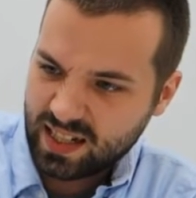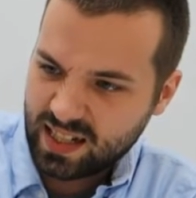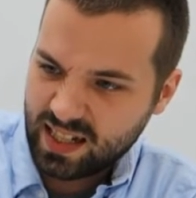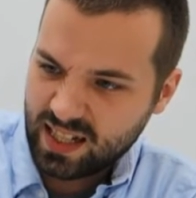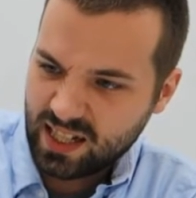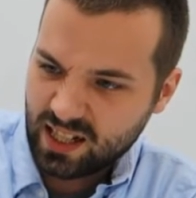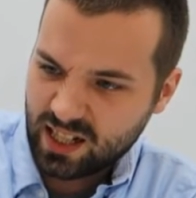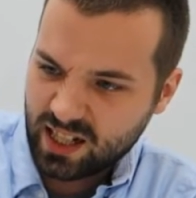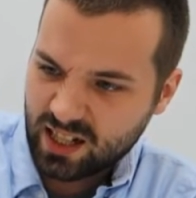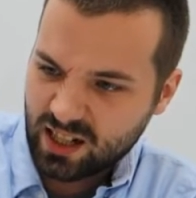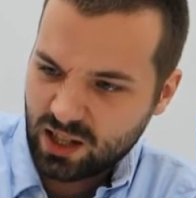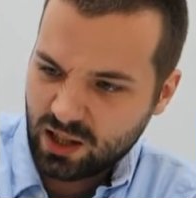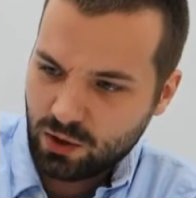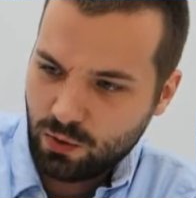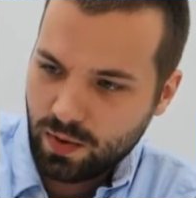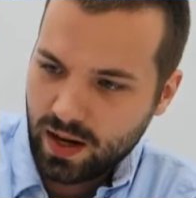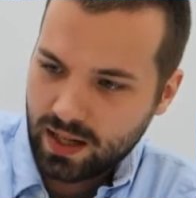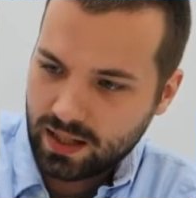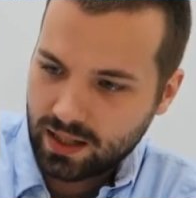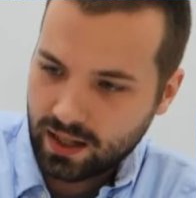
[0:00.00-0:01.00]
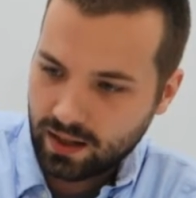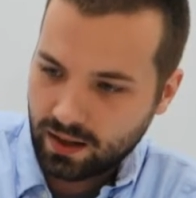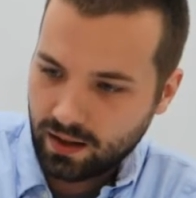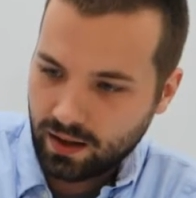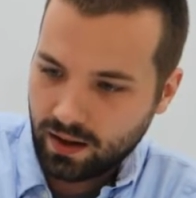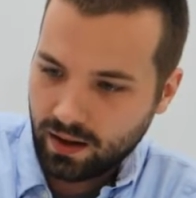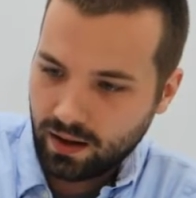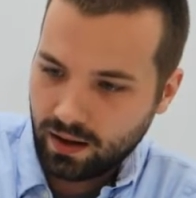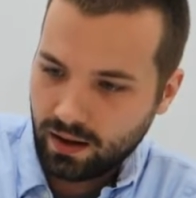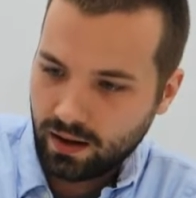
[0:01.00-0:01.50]
See, I can squeeze
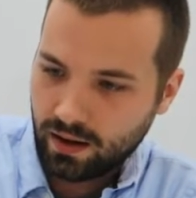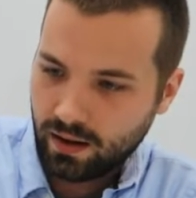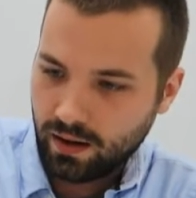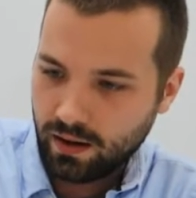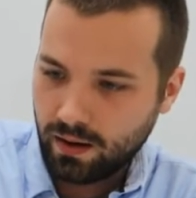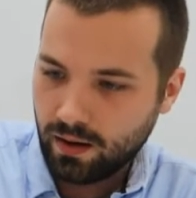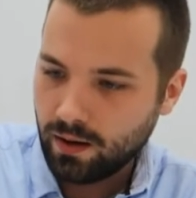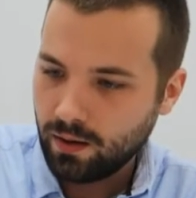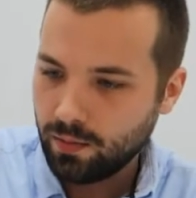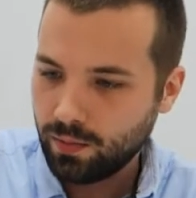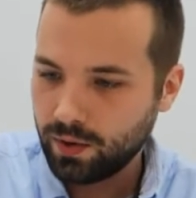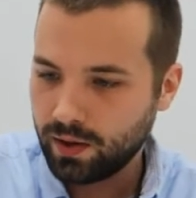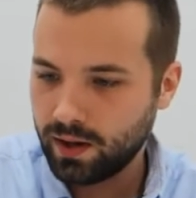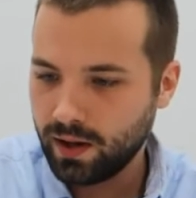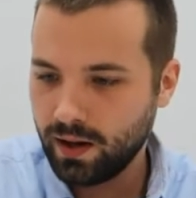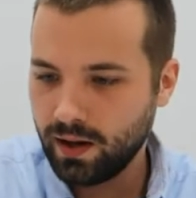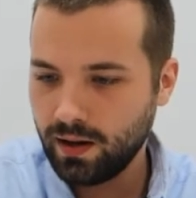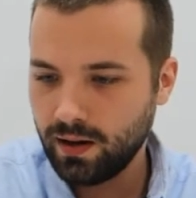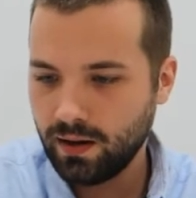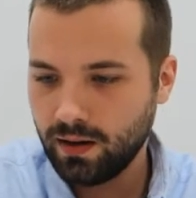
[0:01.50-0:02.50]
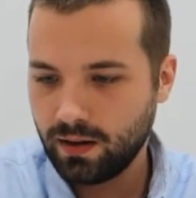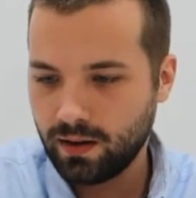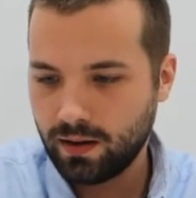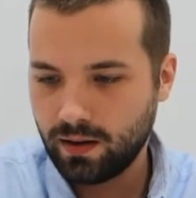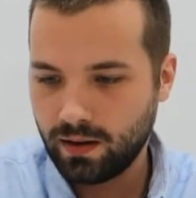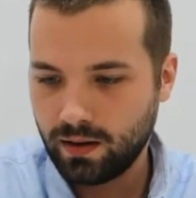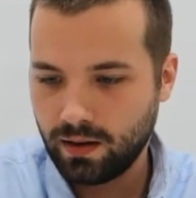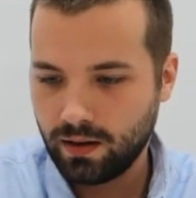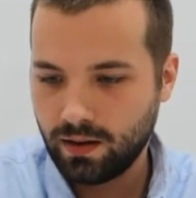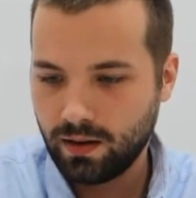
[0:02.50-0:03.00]
it, but then
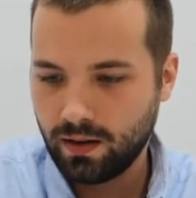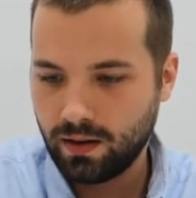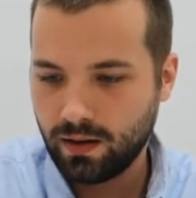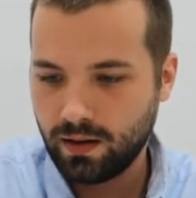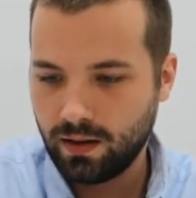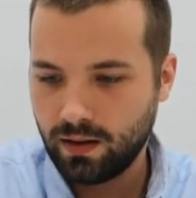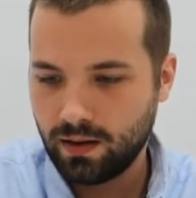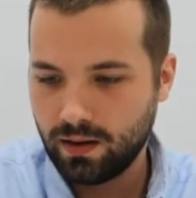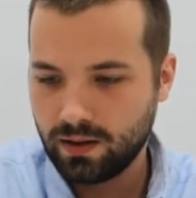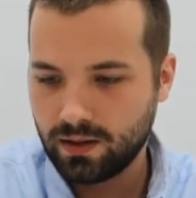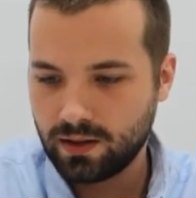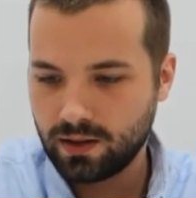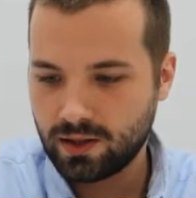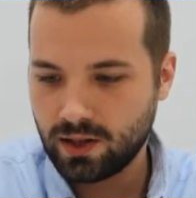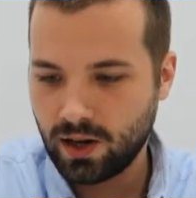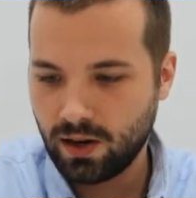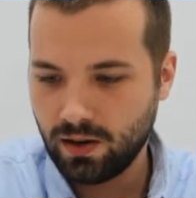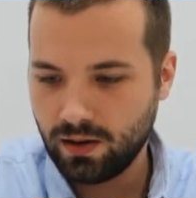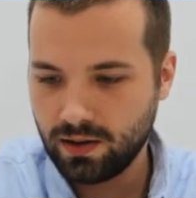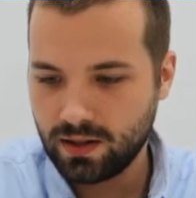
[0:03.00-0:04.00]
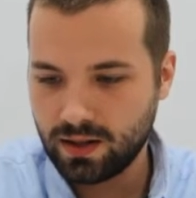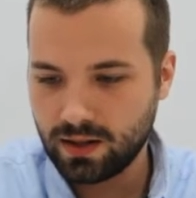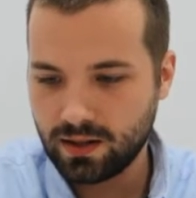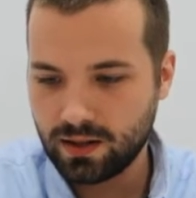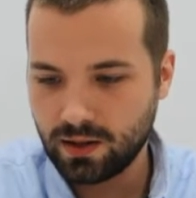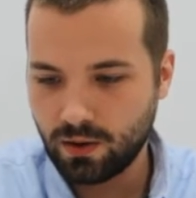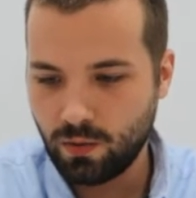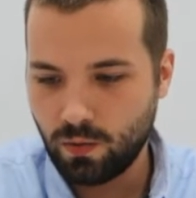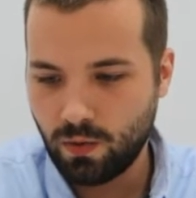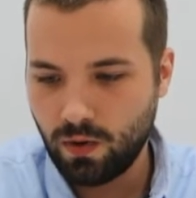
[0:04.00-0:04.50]
turns
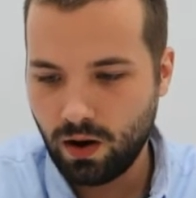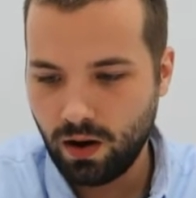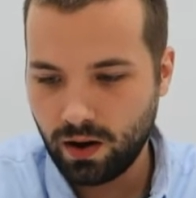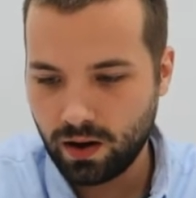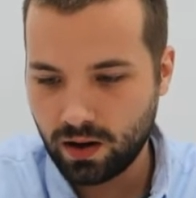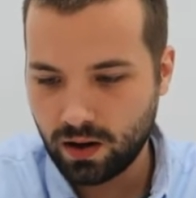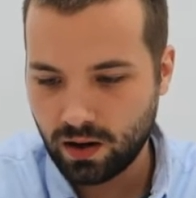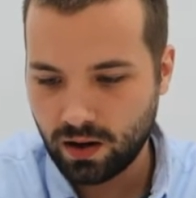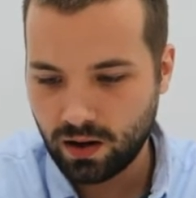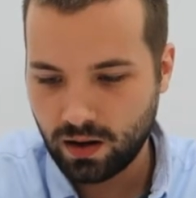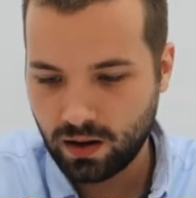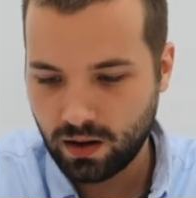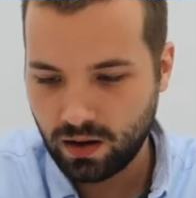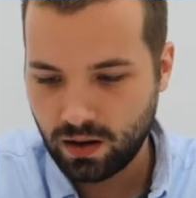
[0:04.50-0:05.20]
into water.